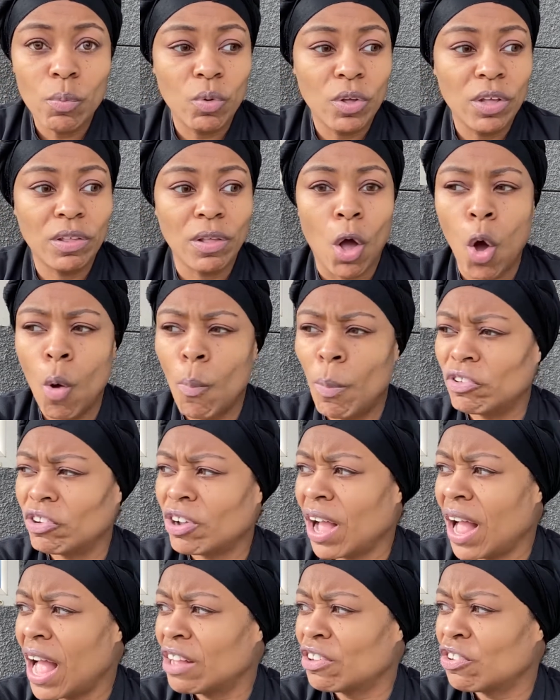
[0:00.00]
It's a whole bunch of
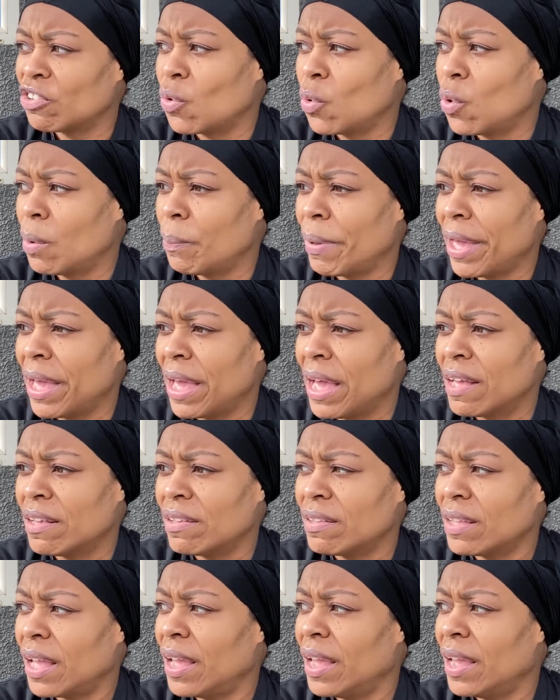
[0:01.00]
cars was going
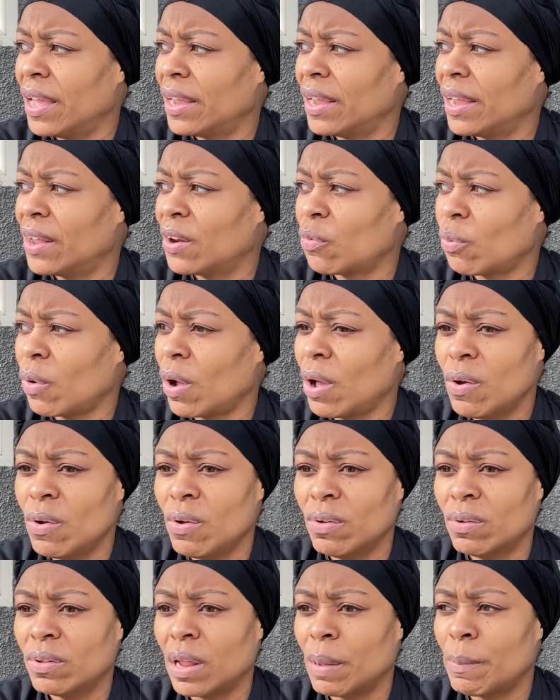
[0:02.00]
past. Dang, in a row?
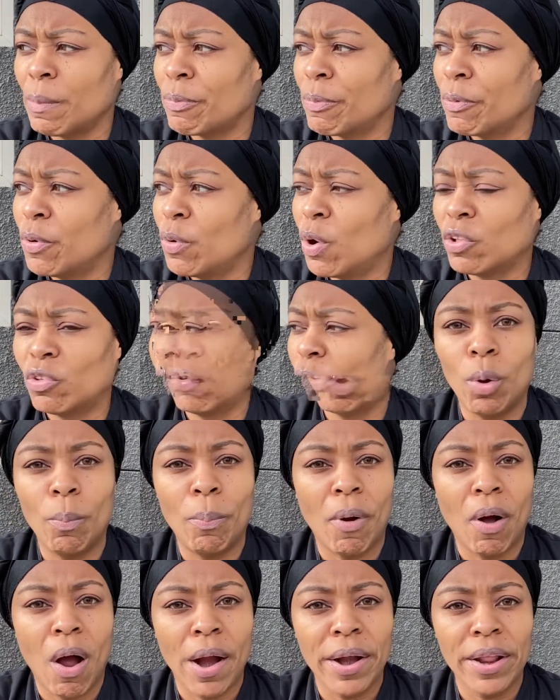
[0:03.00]
They must be going to a
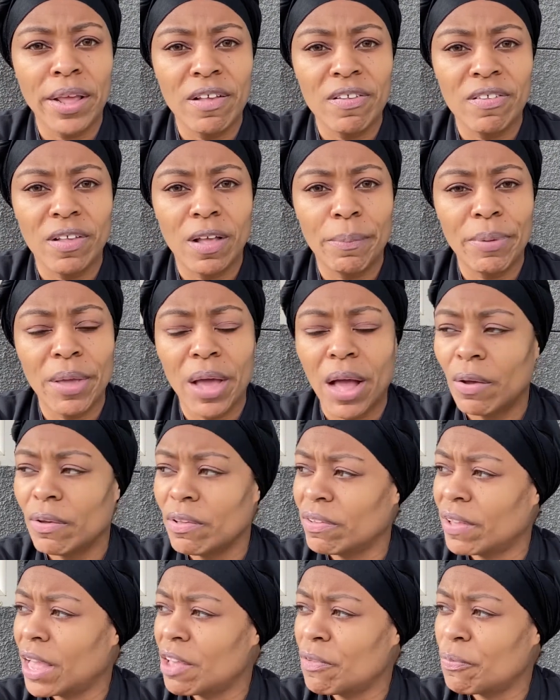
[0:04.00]
party or something, y'all.
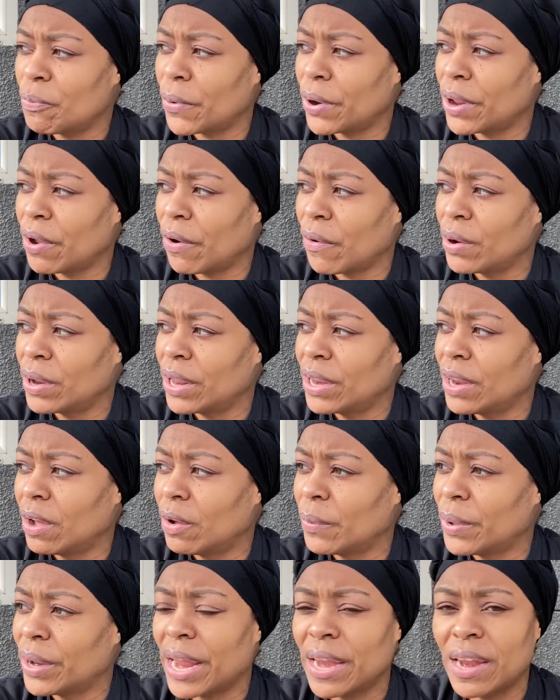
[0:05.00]
It's pretty early
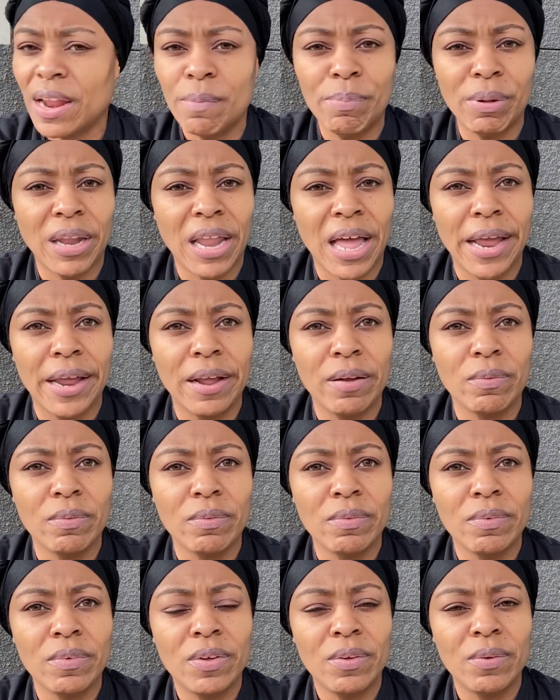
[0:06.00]
though. It ain't nothing but like,
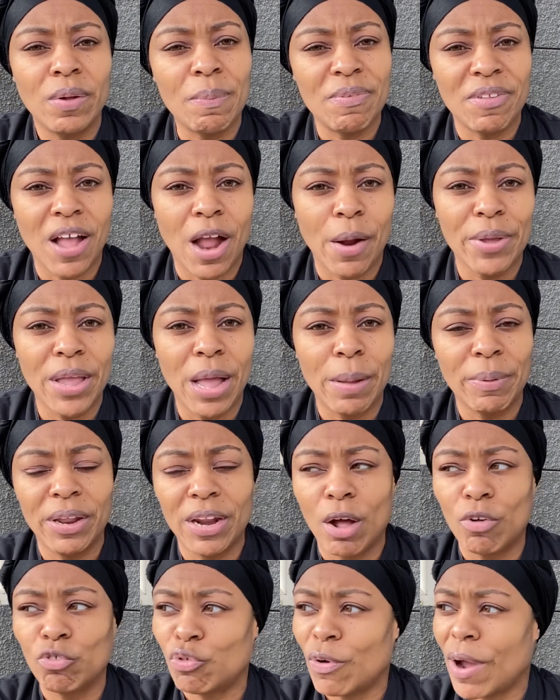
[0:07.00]
I'm sorry, I'm getting
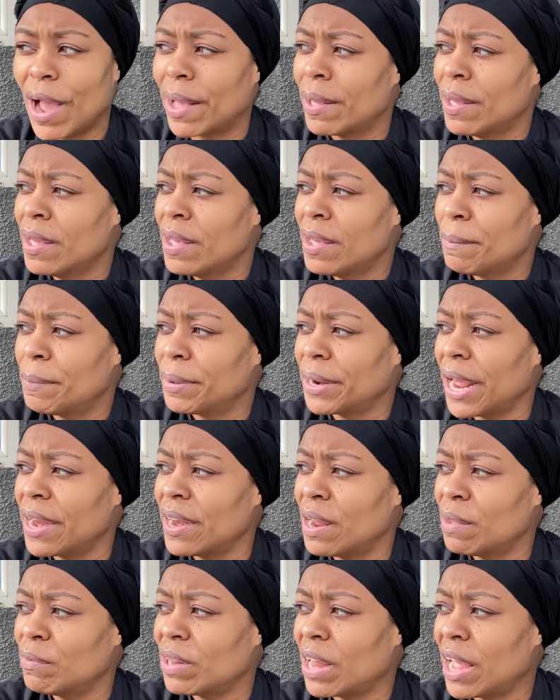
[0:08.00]
off track. But it ain't
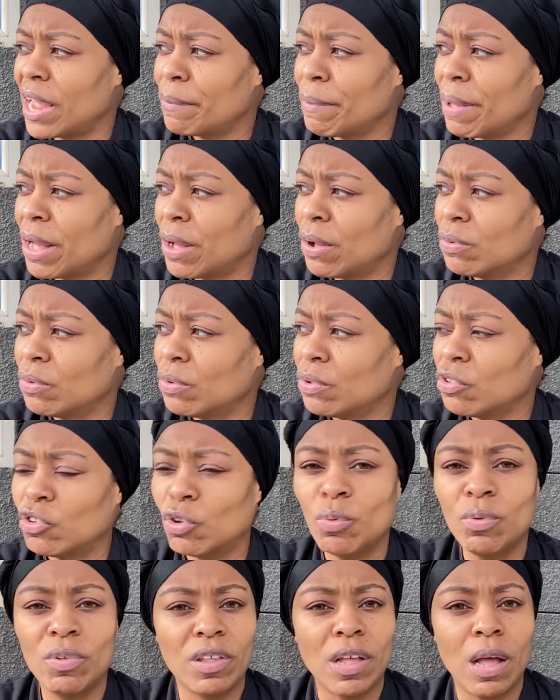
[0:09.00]
nothing like about
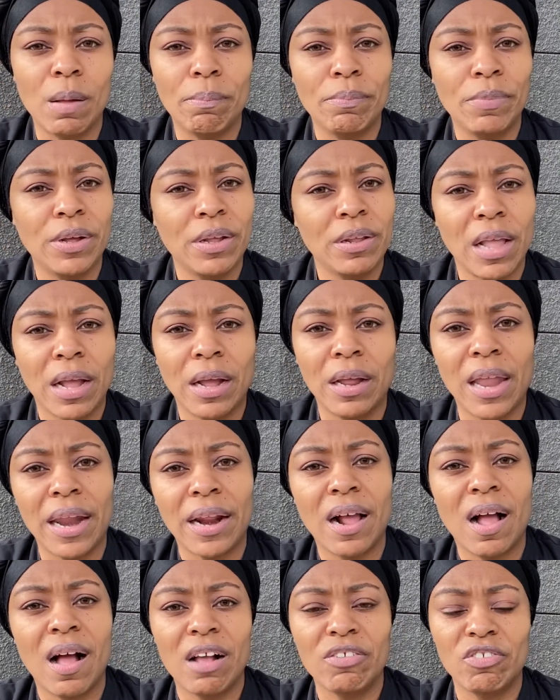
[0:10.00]
2 something. But it's like a lot
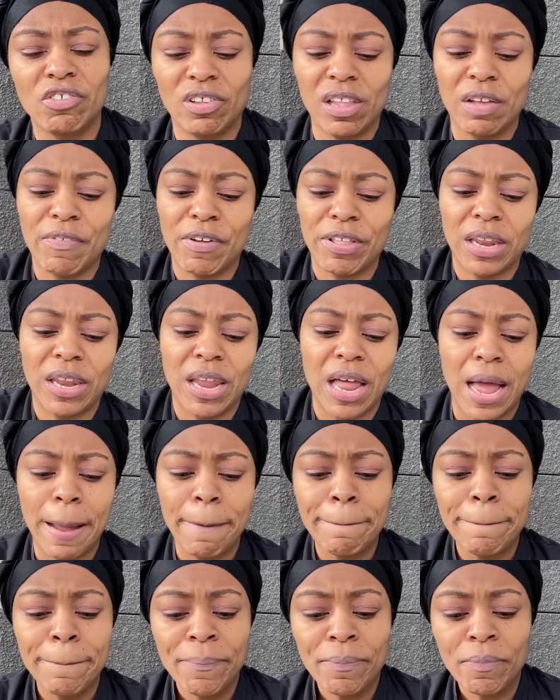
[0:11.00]
of cars just left out the lot.
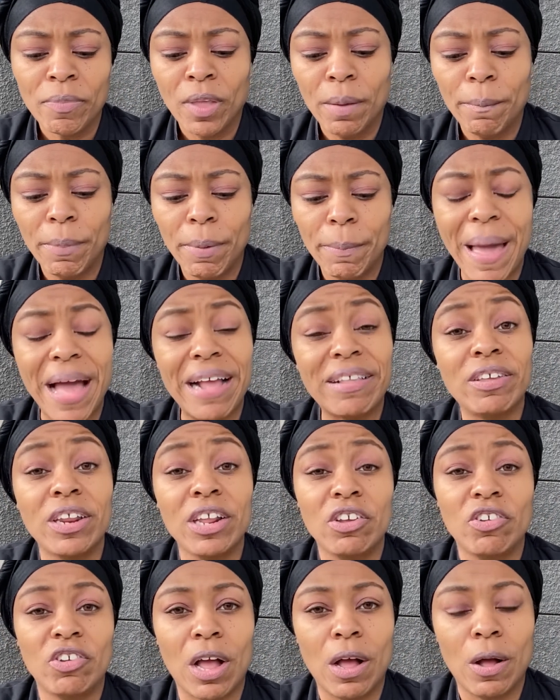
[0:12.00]
But back to
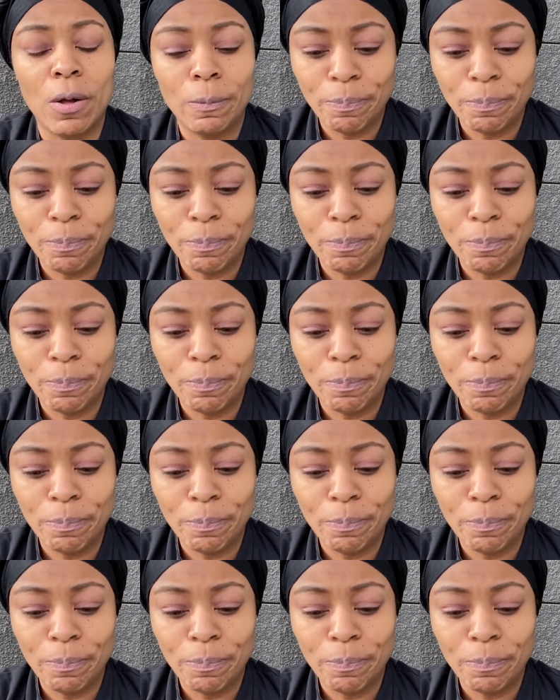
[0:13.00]
this, y'all.